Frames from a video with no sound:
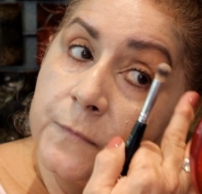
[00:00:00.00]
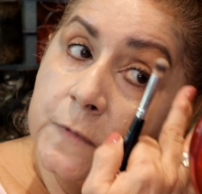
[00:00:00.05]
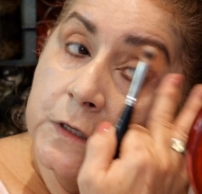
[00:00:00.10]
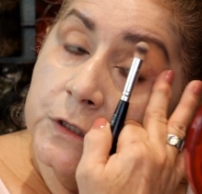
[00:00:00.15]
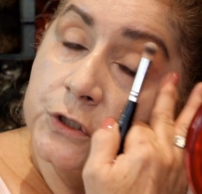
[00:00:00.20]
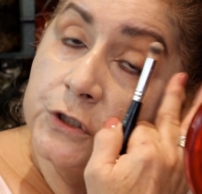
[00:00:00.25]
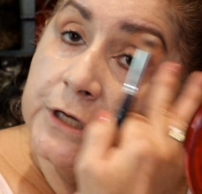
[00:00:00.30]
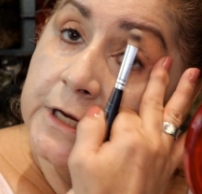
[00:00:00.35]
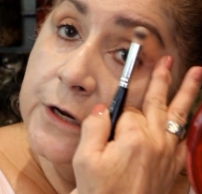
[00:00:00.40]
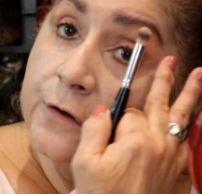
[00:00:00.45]

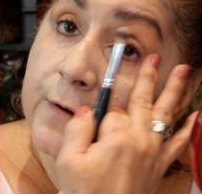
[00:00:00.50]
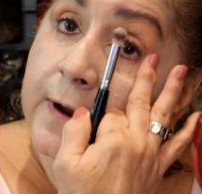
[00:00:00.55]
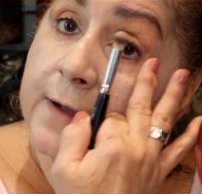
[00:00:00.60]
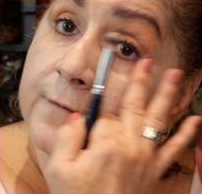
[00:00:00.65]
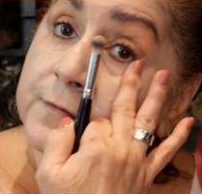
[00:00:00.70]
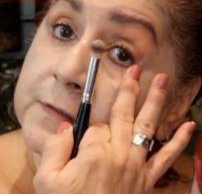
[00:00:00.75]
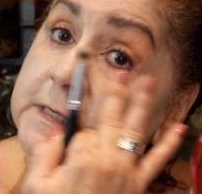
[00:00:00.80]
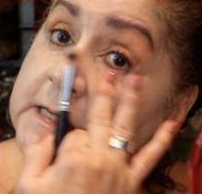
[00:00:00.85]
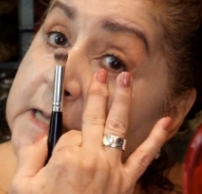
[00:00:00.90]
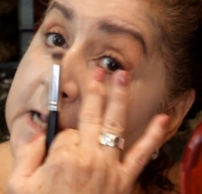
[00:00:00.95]
She
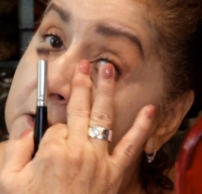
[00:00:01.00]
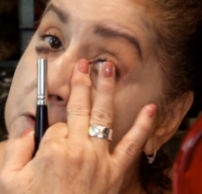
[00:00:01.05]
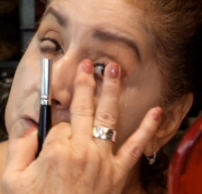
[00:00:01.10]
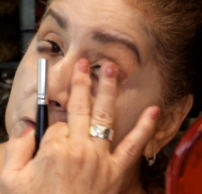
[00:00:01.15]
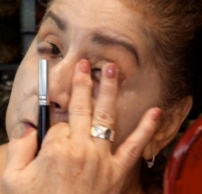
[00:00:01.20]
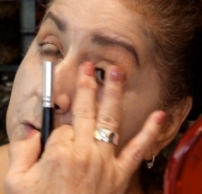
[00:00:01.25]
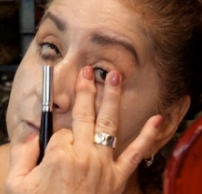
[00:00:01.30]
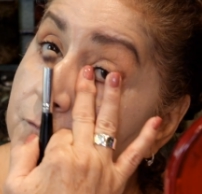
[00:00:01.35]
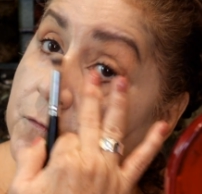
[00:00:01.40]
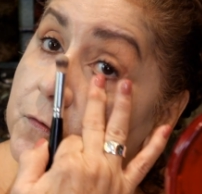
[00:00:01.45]
Crafty. I don't
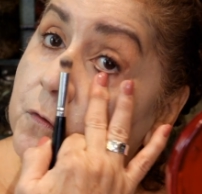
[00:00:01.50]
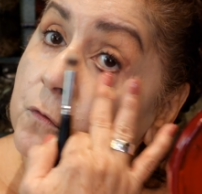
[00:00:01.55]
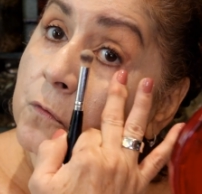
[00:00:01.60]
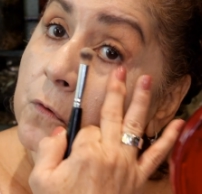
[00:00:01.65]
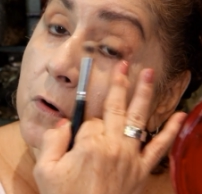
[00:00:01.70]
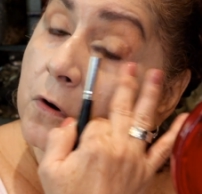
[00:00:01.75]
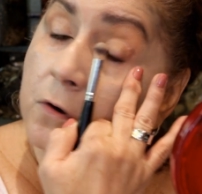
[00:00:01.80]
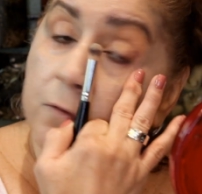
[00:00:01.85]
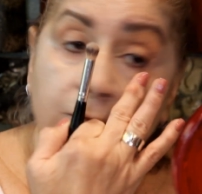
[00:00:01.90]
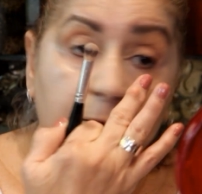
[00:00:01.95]
know if you
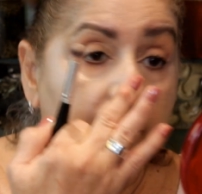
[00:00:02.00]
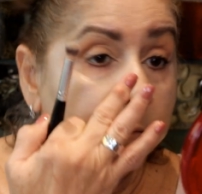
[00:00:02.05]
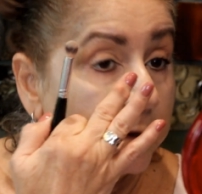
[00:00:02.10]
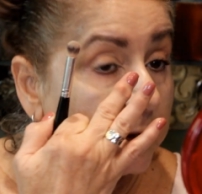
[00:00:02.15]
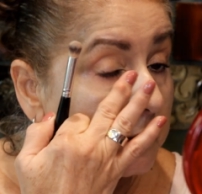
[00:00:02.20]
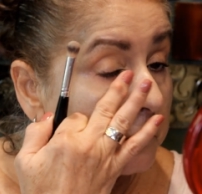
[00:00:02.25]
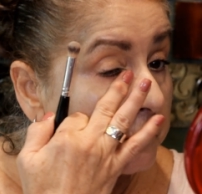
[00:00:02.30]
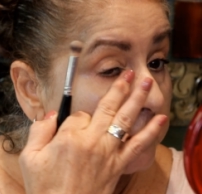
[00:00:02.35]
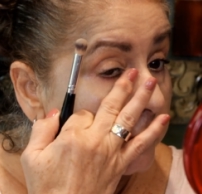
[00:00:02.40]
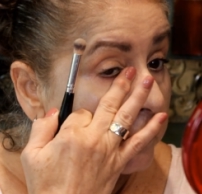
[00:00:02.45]
are
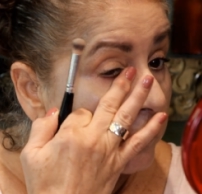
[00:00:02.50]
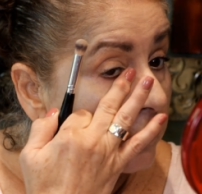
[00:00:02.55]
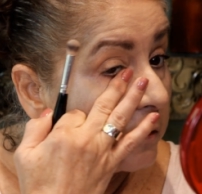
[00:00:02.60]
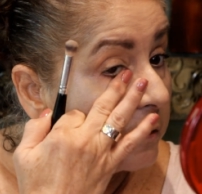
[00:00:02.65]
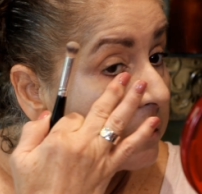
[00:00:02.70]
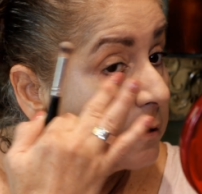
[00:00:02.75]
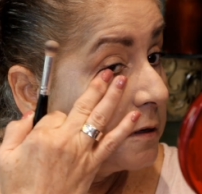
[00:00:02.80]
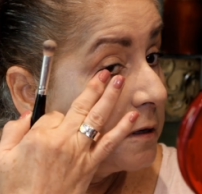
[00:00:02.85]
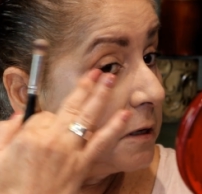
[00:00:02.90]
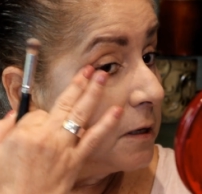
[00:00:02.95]
familiar with
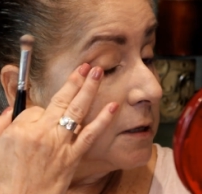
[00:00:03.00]
her.